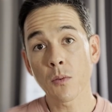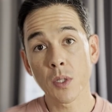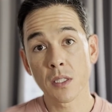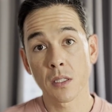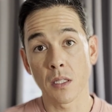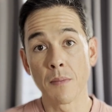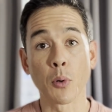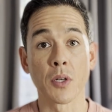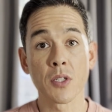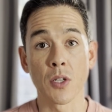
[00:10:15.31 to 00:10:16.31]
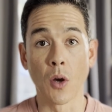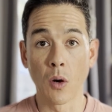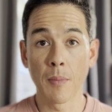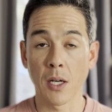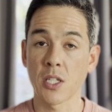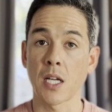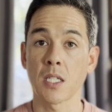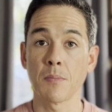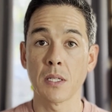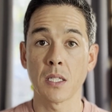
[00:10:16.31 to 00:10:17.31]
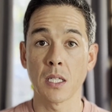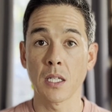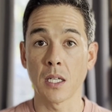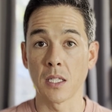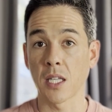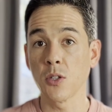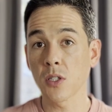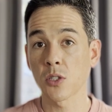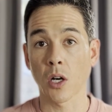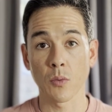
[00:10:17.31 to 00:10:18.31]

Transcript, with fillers: what's important to know about ChatGPT is that you can start